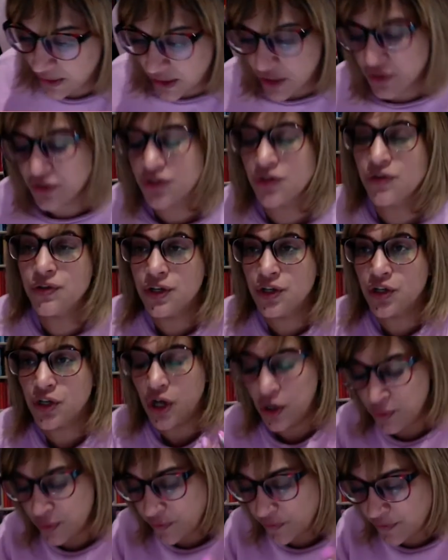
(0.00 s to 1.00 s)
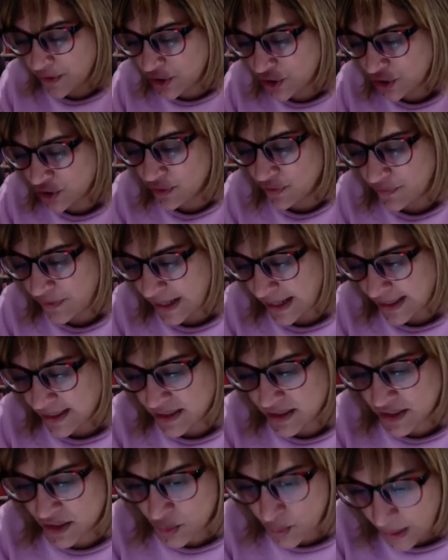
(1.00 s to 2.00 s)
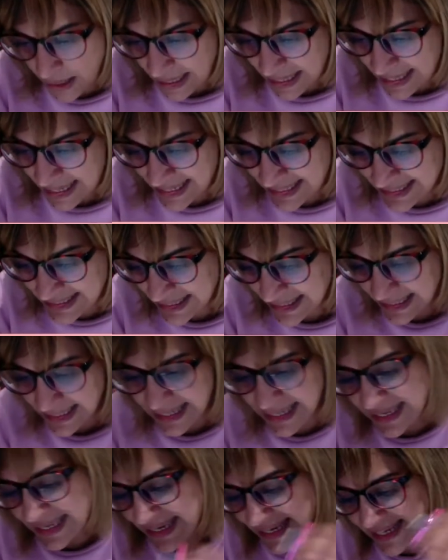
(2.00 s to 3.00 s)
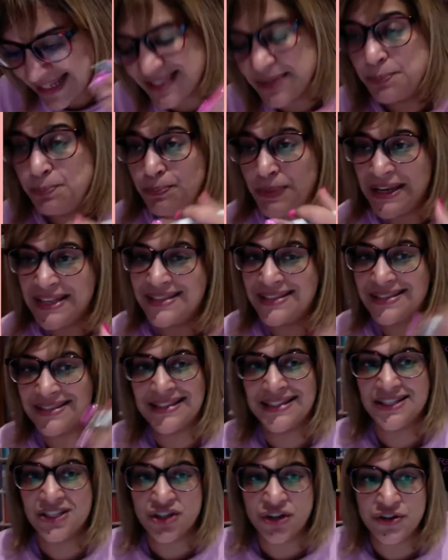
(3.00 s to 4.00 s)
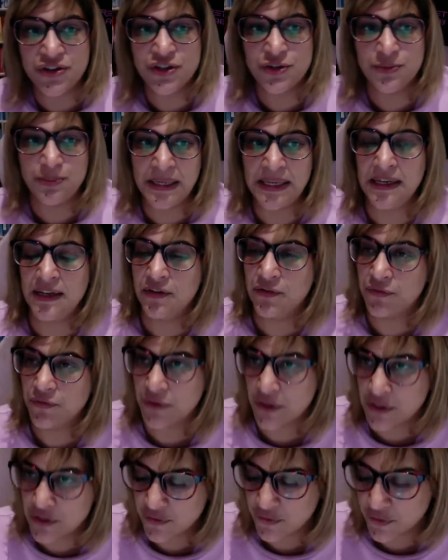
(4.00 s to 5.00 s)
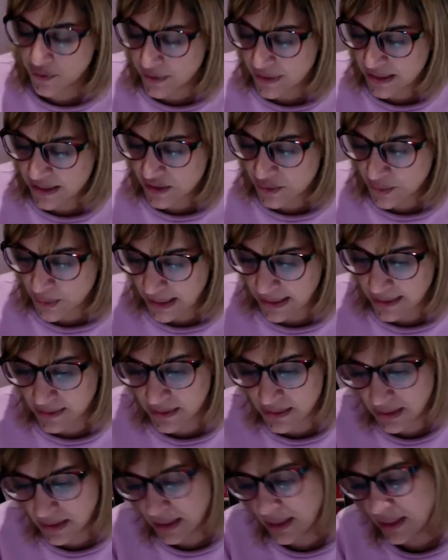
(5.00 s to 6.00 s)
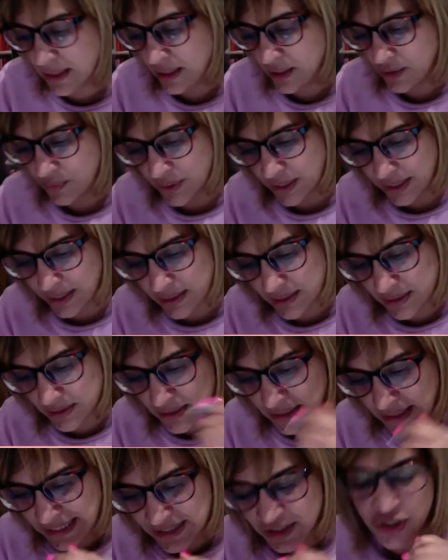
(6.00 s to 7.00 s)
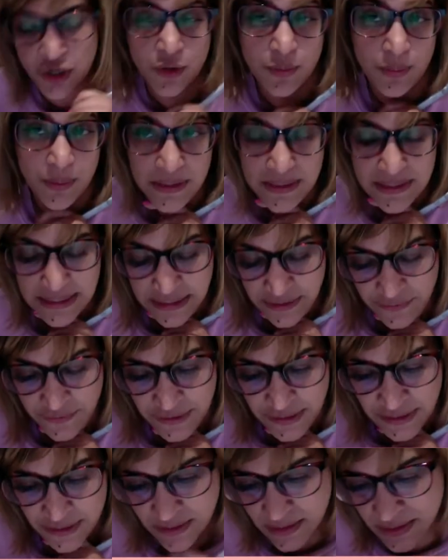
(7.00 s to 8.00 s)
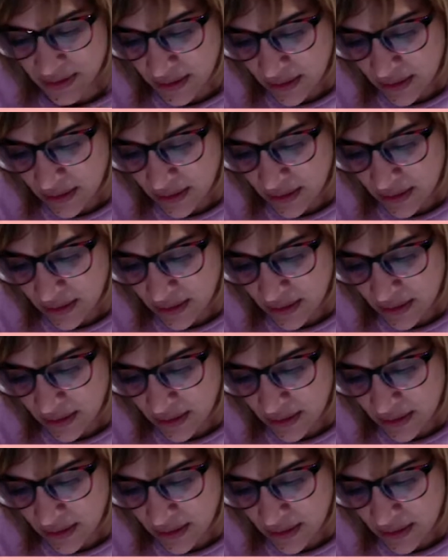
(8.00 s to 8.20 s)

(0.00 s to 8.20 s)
So the coefficient of x squared is the bit that's going to be in front of your x squared. Right, so let's open this out first.